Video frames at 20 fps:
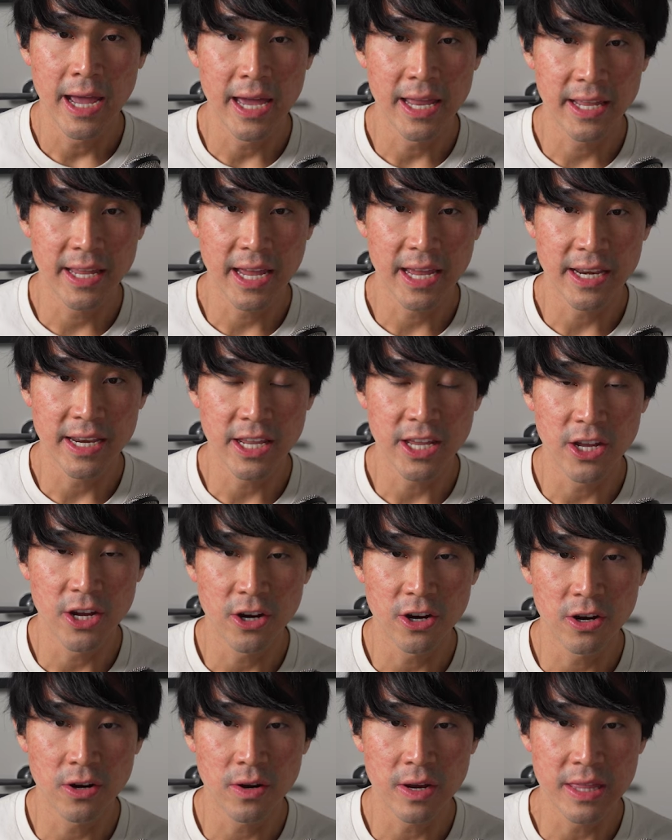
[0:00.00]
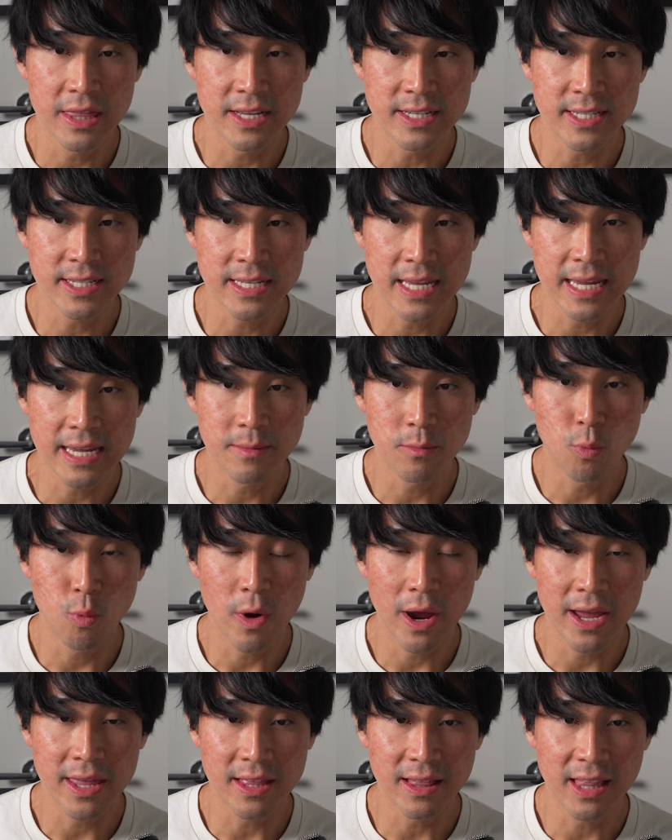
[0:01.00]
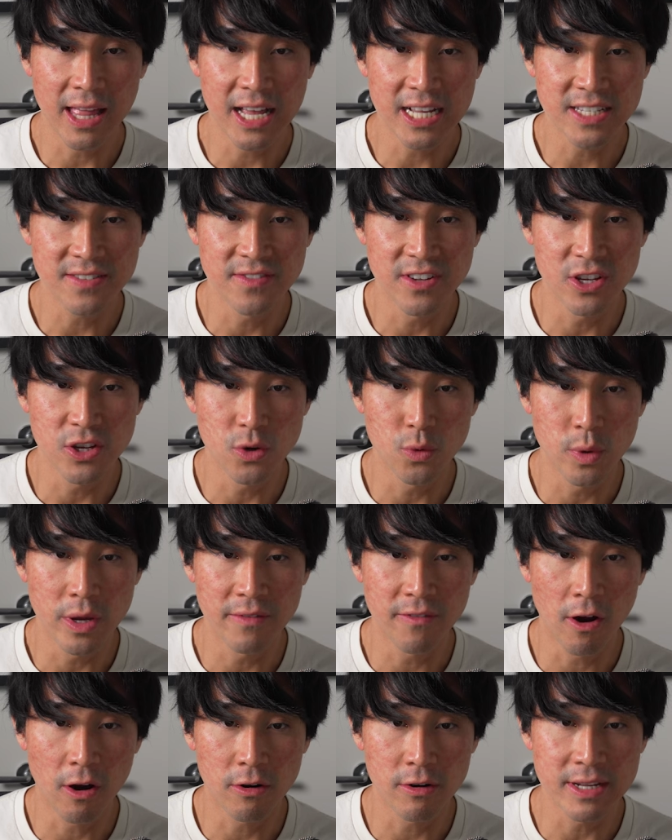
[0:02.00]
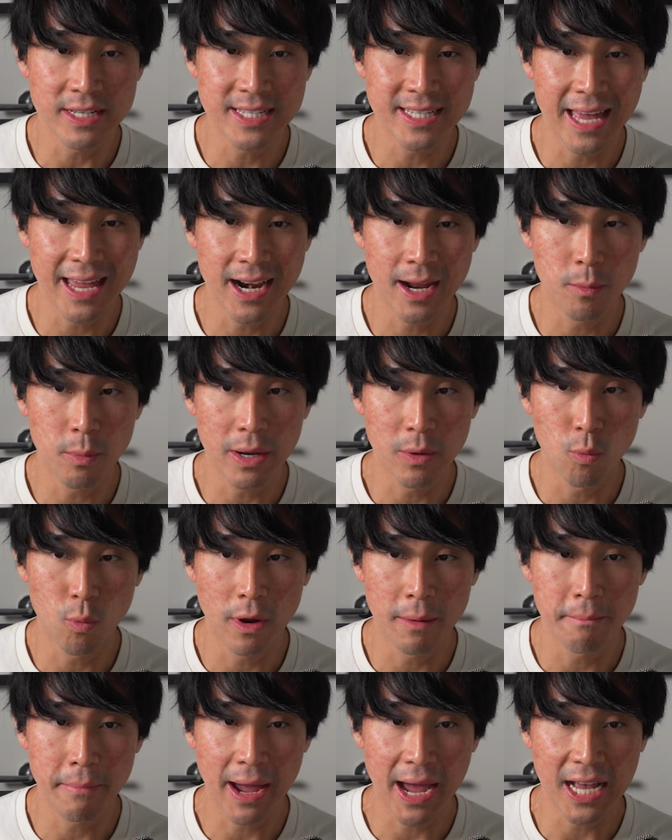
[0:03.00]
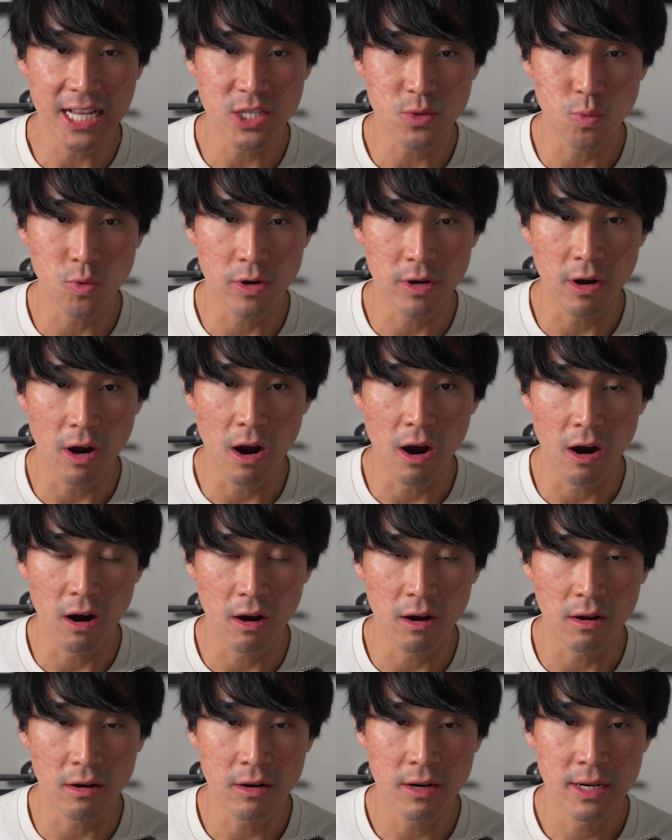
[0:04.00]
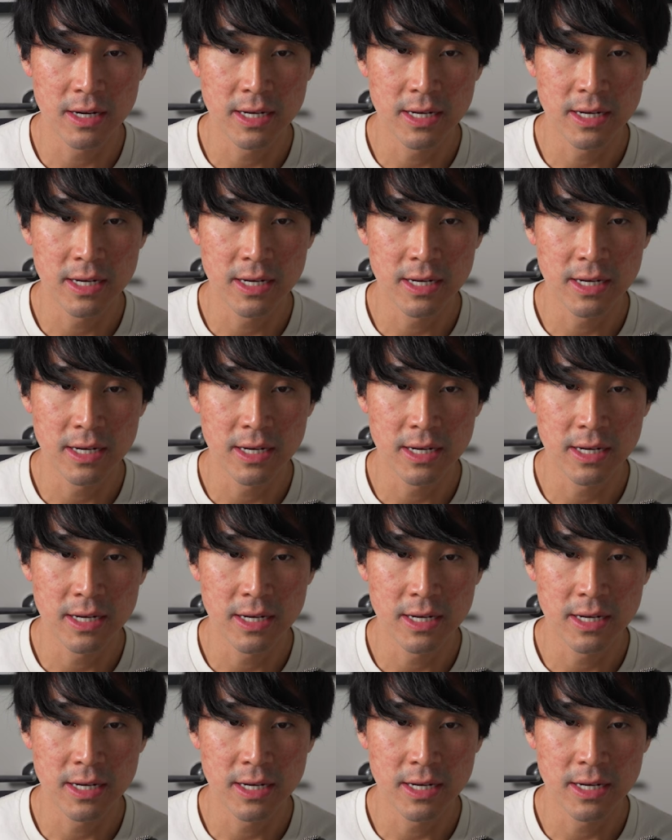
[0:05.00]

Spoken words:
And again, here in the same way, the last video, we've already set up in 1Password our